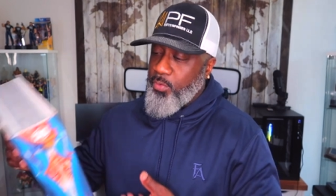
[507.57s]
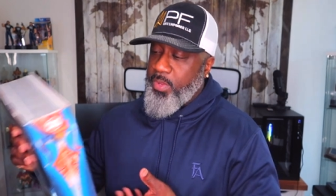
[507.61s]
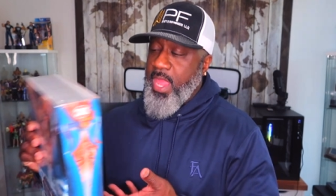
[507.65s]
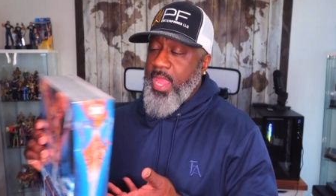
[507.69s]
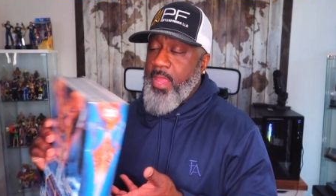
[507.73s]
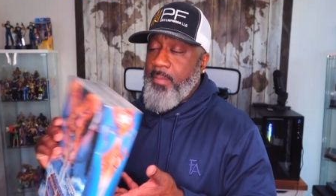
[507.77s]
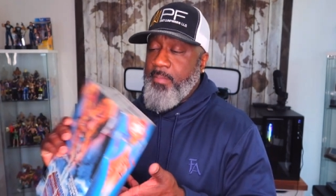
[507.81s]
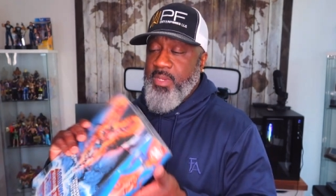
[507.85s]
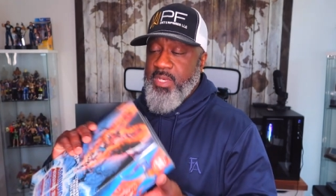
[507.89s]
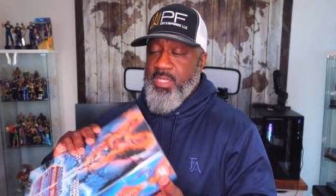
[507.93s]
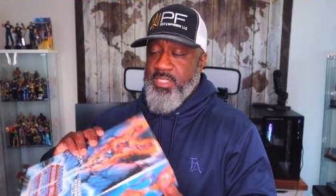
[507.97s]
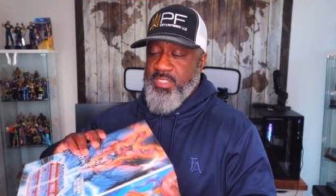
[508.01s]

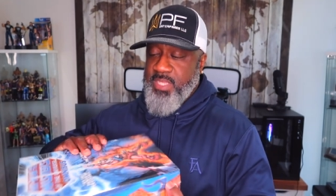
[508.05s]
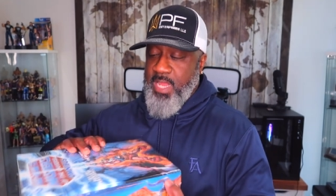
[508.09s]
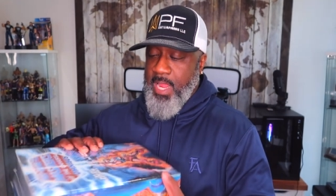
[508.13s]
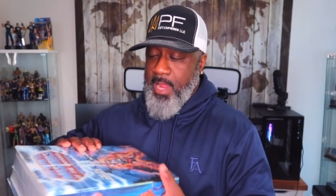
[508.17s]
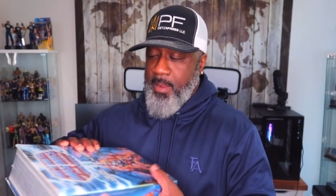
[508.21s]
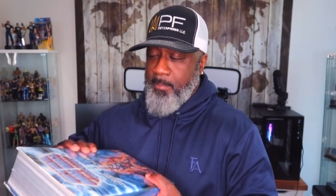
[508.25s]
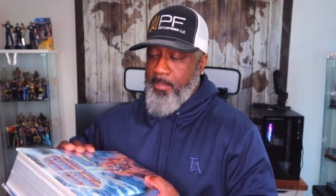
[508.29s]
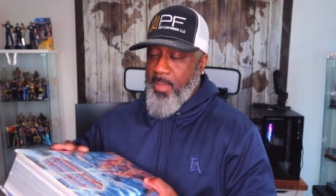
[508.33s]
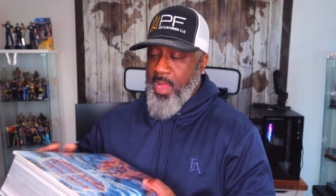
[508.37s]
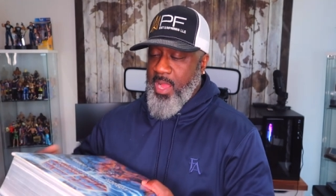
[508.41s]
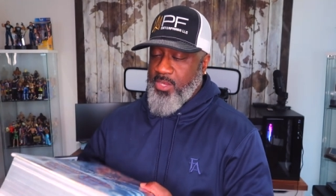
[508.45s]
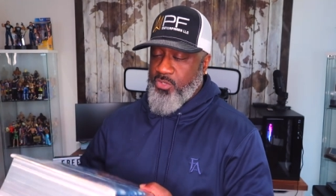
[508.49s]
came in the
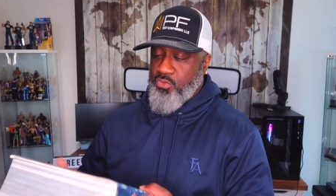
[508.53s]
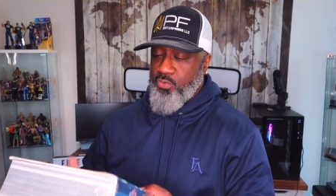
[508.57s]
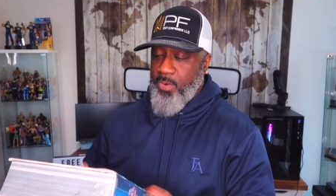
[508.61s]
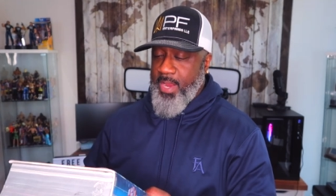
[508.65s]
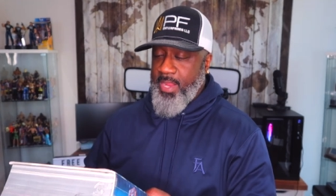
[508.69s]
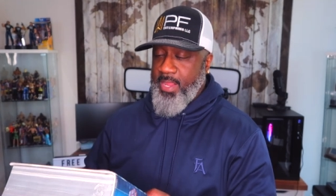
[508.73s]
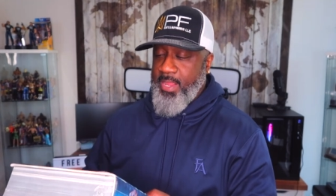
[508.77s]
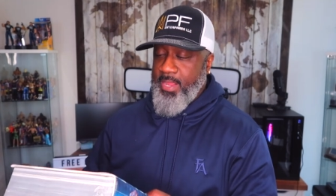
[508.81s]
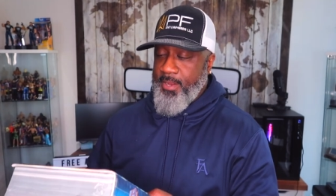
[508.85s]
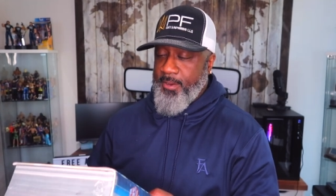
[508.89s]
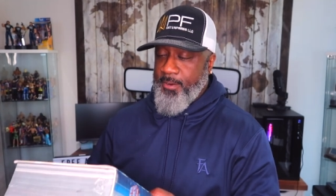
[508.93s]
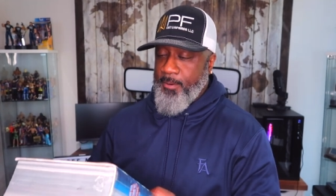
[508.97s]
same box
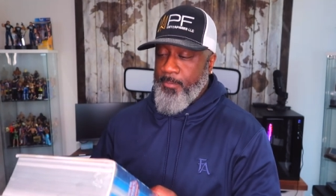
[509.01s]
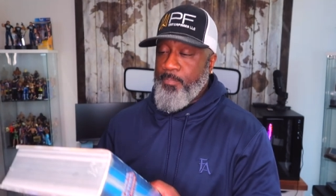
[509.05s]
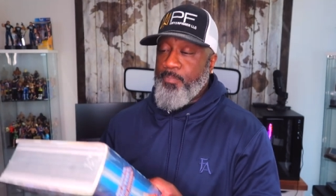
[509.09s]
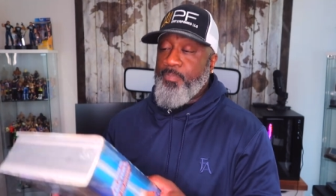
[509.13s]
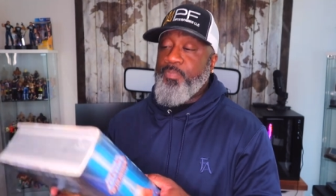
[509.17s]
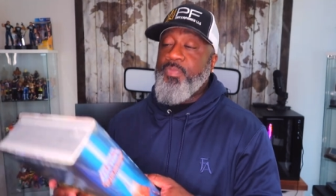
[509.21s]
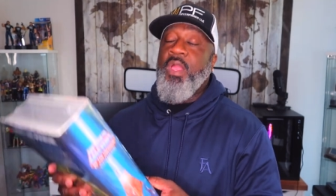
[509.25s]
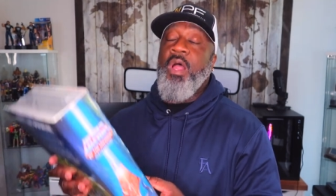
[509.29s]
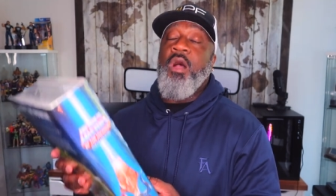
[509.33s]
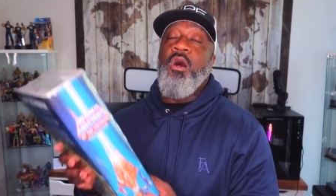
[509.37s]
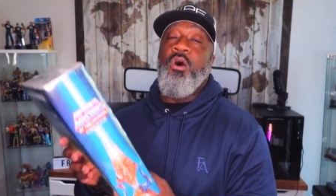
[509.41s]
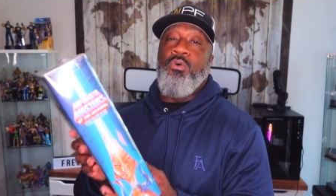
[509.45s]
right here
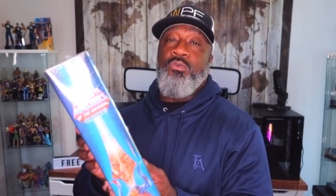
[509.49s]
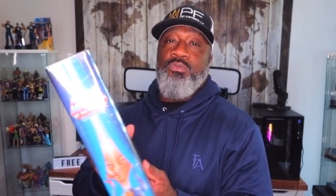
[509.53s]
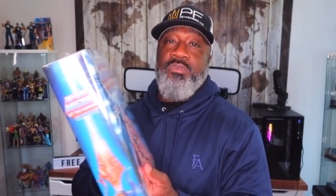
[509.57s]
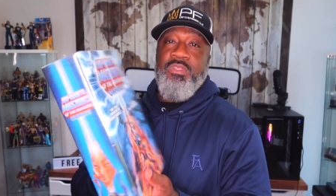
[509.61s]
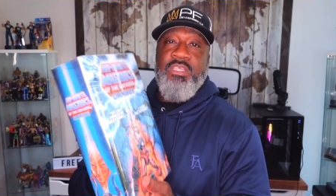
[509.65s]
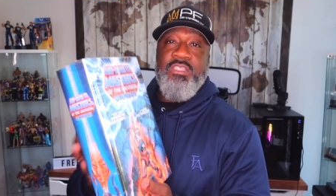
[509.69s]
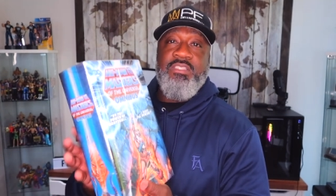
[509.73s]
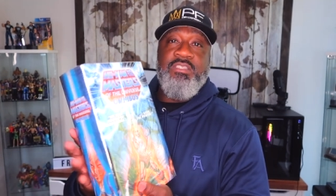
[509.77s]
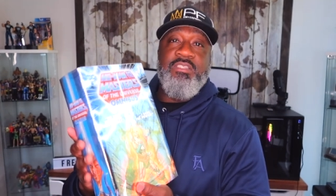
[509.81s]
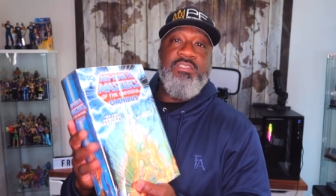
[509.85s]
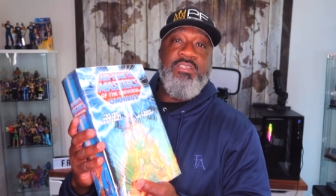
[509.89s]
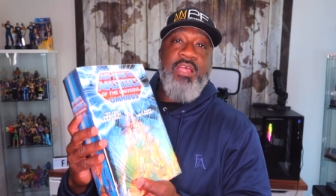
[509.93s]
oh
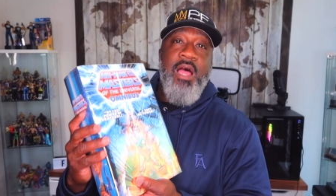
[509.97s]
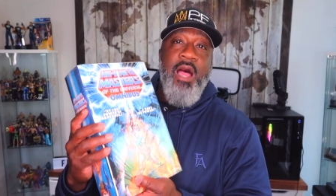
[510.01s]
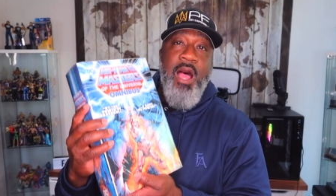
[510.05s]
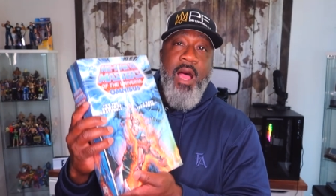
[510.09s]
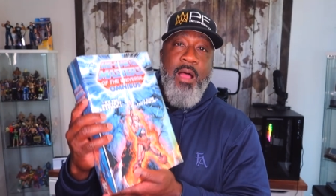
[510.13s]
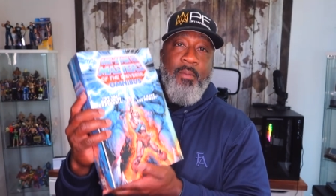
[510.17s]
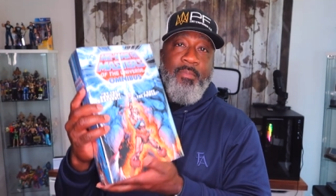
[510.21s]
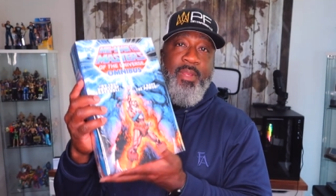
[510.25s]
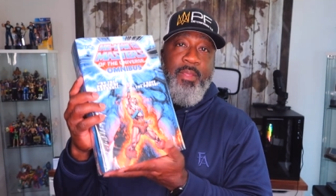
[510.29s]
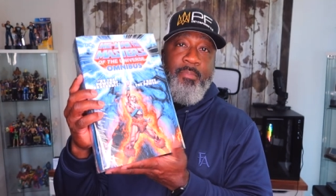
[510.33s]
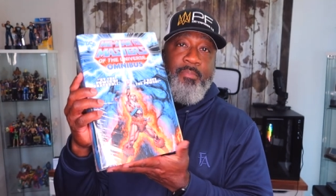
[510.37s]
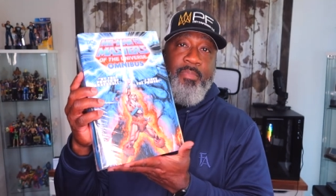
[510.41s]
this is an
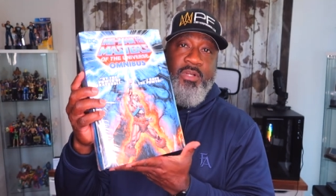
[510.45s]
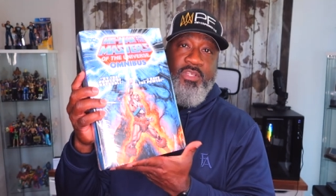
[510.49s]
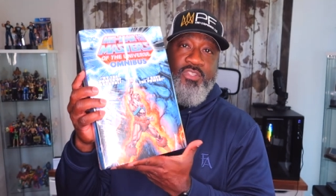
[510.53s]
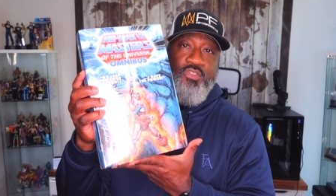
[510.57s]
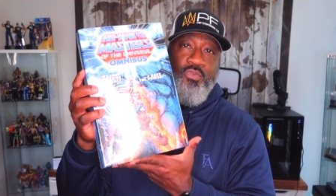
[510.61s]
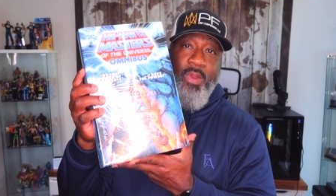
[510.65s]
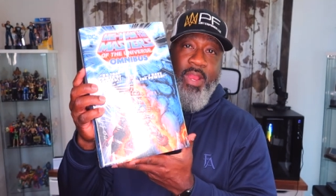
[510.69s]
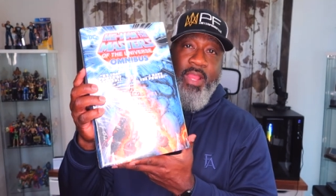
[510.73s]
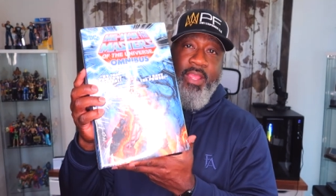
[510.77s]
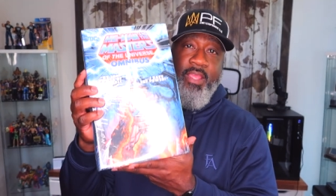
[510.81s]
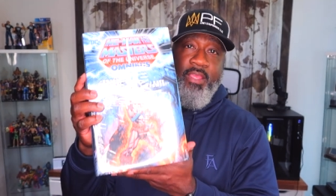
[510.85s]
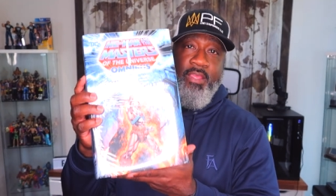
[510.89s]

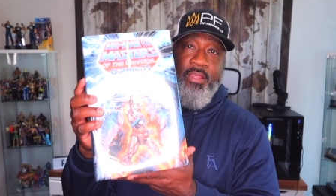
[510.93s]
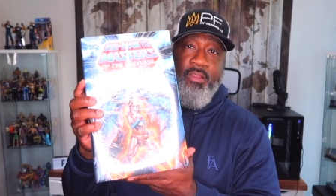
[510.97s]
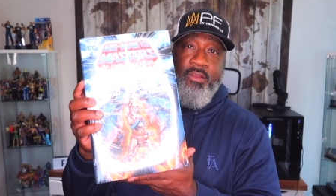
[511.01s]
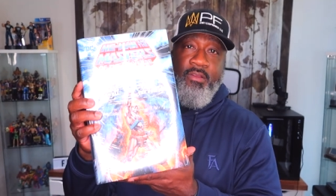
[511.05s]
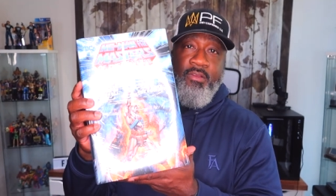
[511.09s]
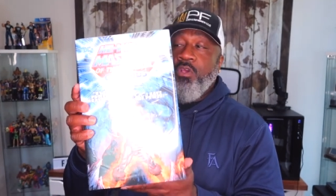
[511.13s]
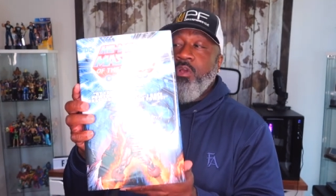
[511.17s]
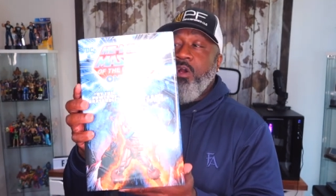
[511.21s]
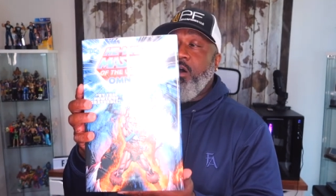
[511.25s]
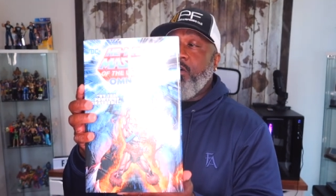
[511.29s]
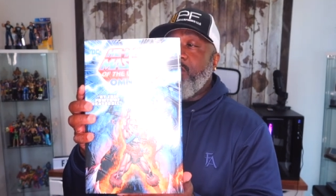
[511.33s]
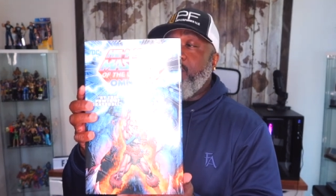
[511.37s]
omnibus right here
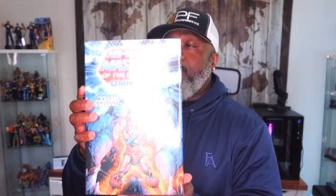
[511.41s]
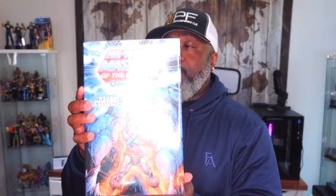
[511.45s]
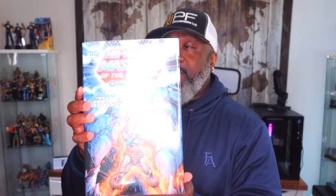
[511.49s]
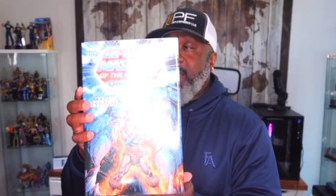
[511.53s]
of a